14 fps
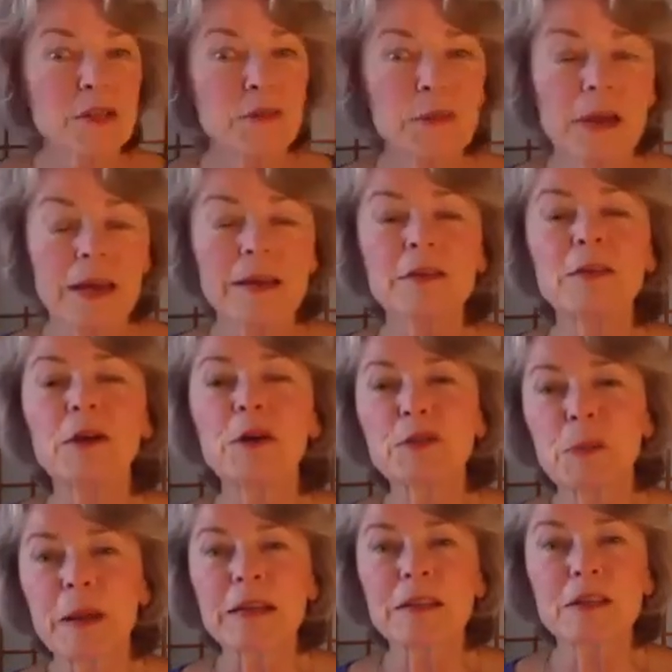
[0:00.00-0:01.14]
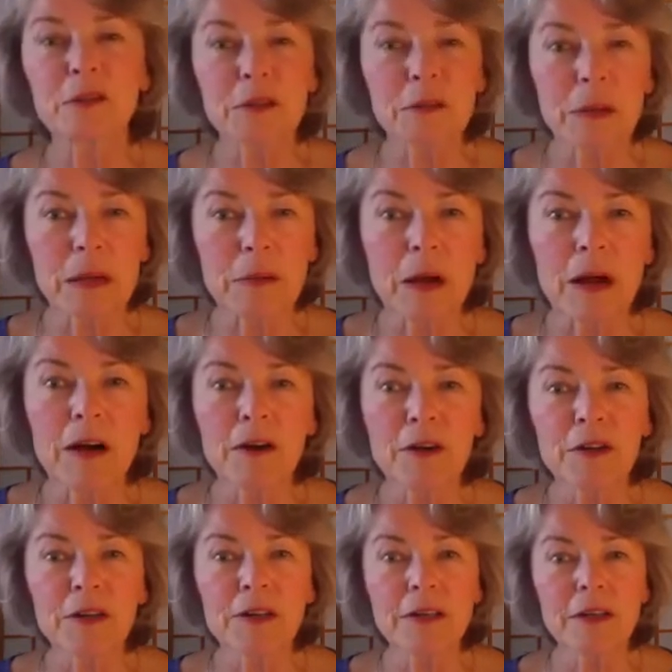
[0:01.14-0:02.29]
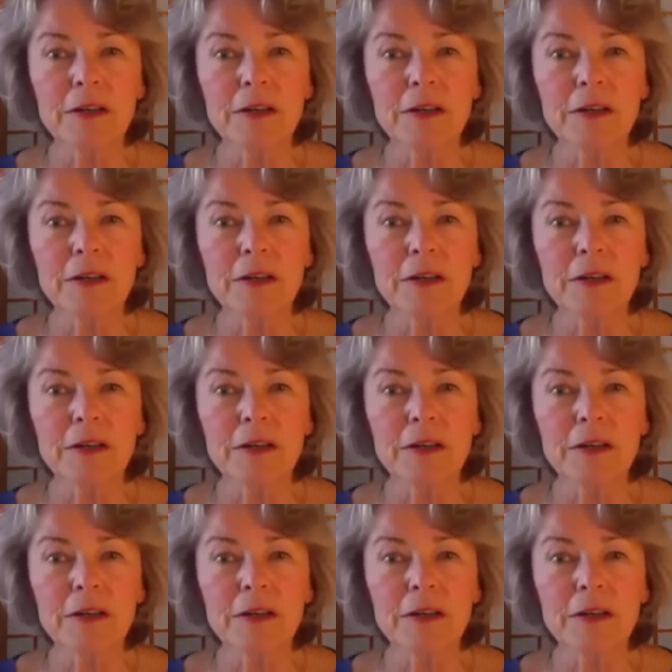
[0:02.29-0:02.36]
it goes back to our earlier